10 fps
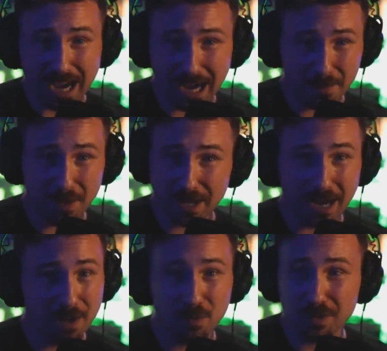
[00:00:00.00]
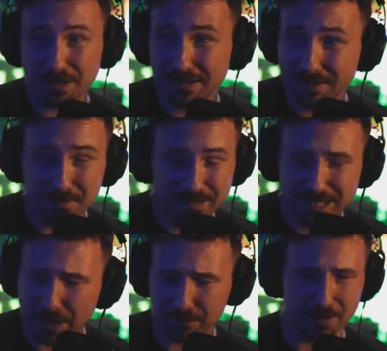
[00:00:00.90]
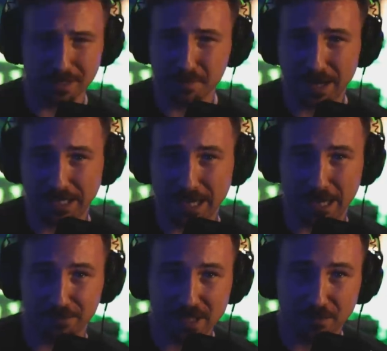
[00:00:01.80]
I bet I would definitely make gaffes